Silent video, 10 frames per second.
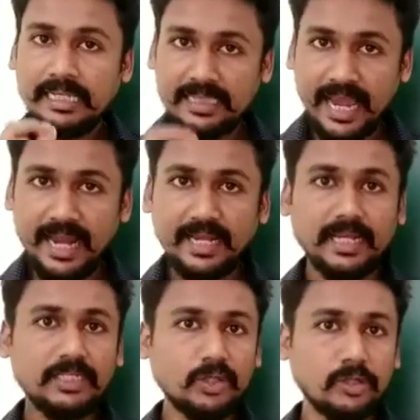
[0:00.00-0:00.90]

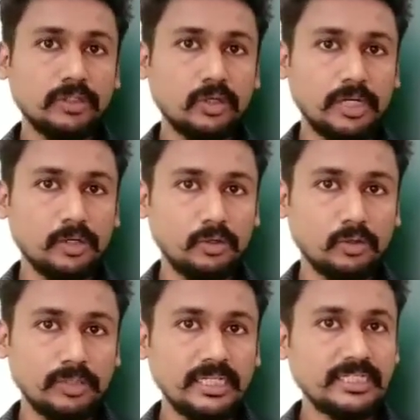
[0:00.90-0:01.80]
That is also due
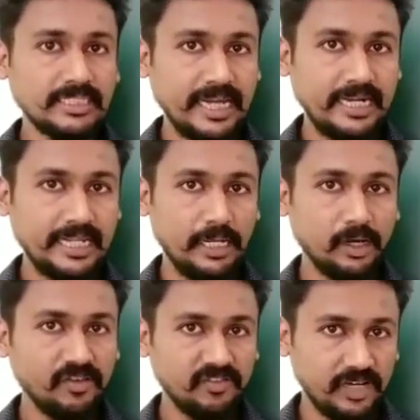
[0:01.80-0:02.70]
to the scattering
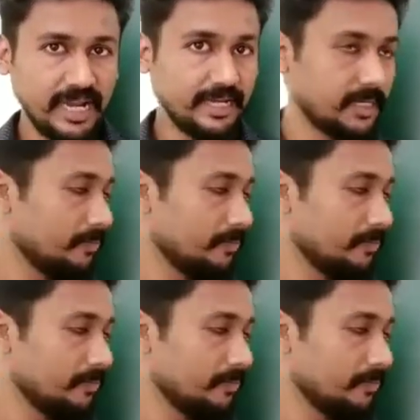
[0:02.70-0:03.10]
of light.